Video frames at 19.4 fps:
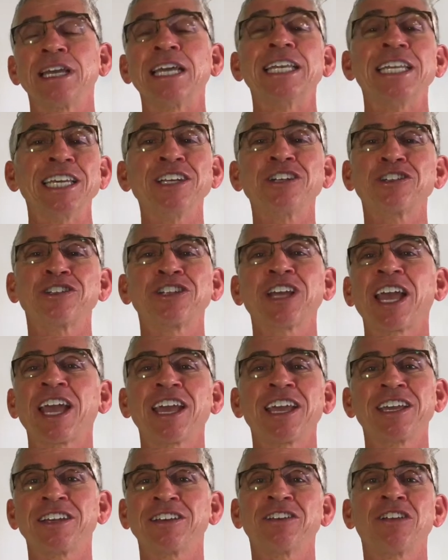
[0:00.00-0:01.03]
and
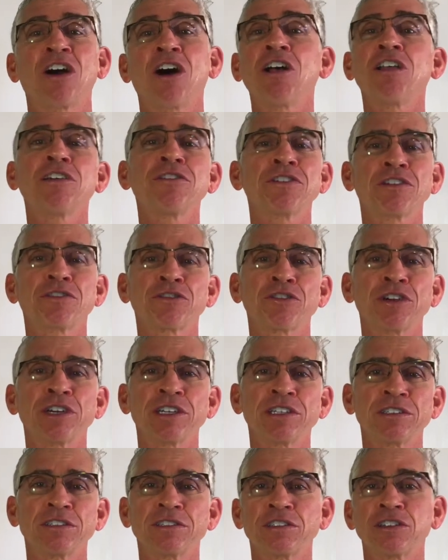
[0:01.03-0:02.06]
entertain all of your
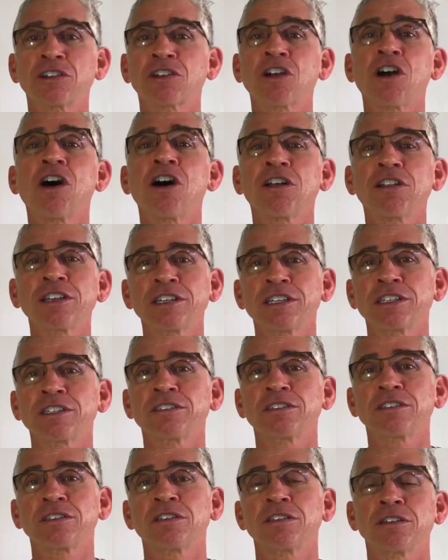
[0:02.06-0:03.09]
friends, your
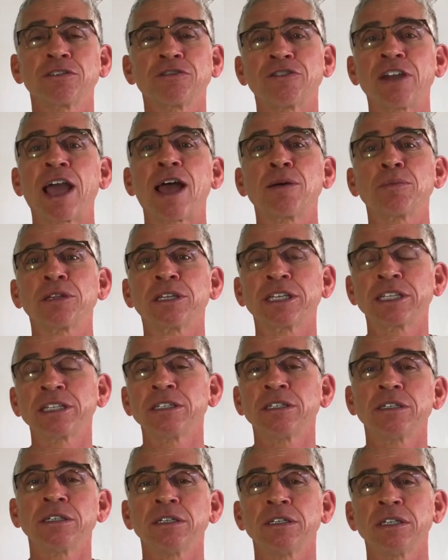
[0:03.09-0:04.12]
colleagues, your family,
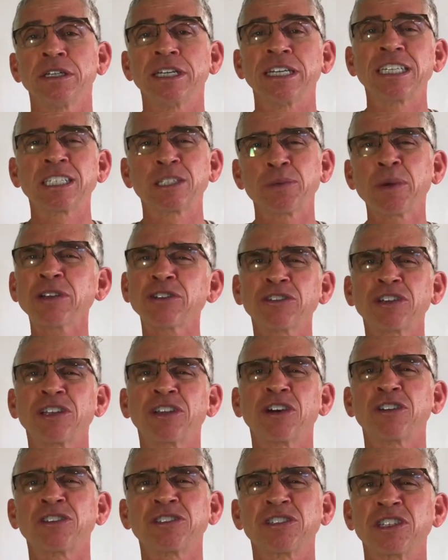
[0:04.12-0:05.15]
and especially
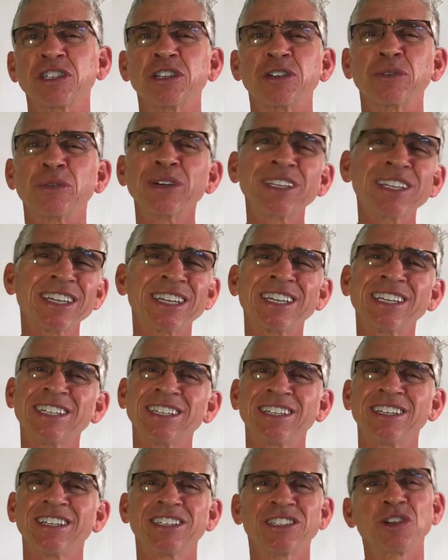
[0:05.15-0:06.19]
those that you really
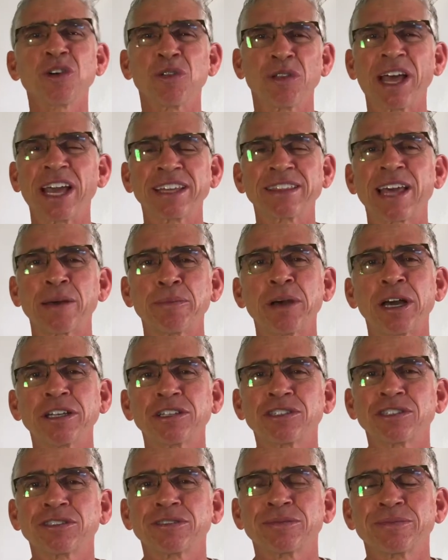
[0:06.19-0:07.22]
don't like that
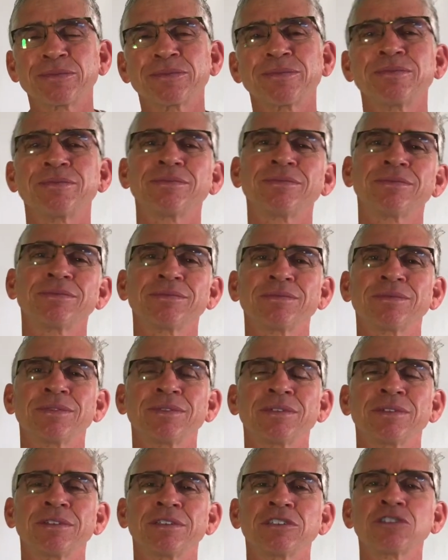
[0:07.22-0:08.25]
much.
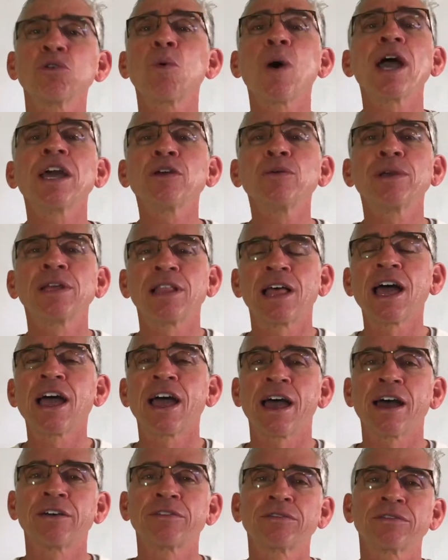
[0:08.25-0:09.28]
So, why do we
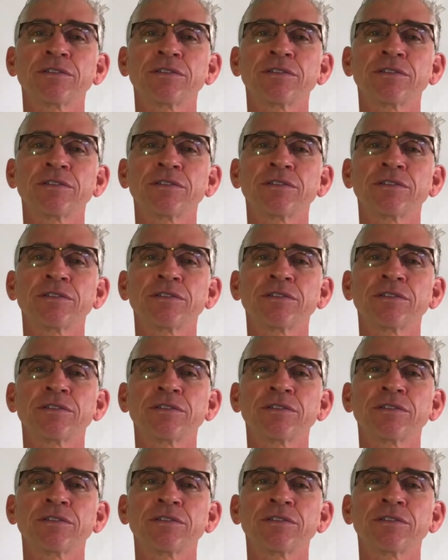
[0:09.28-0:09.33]
laugh?